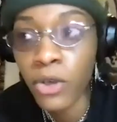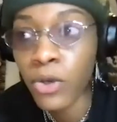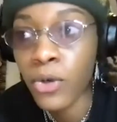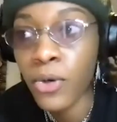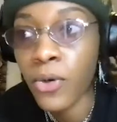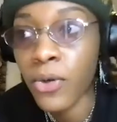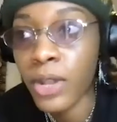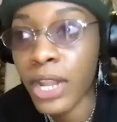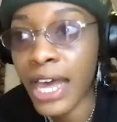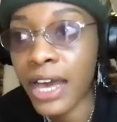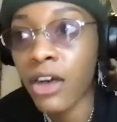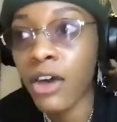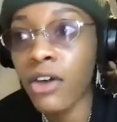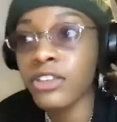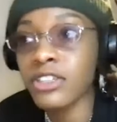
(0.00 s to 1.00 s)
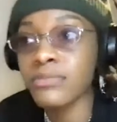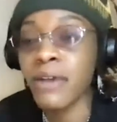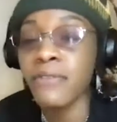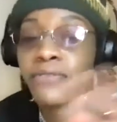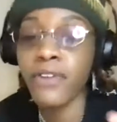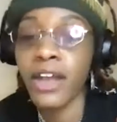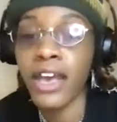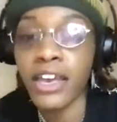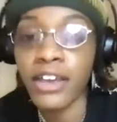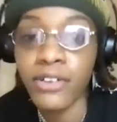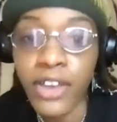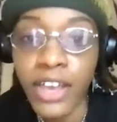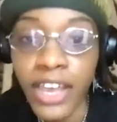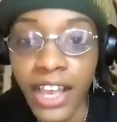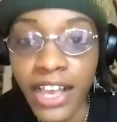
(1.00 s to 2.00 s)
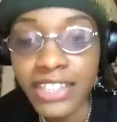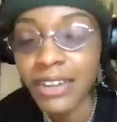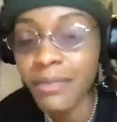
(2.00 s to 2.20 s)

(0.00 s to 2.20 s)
Cool. Like, oh, this is my friend, Chris.